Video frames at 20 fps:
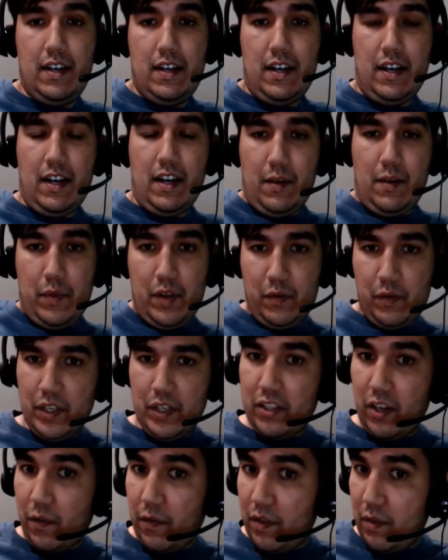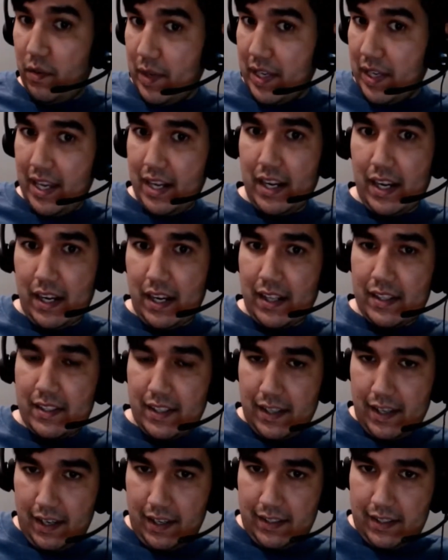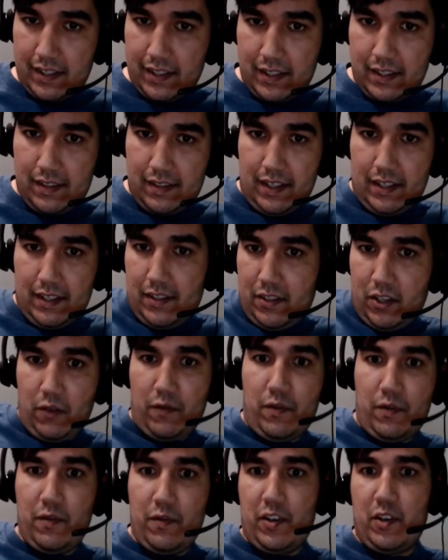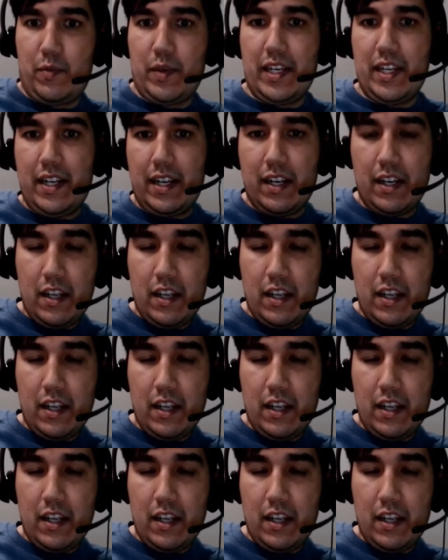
But if we start from the beginning, that's it. I guess I'll just start from the very beginning.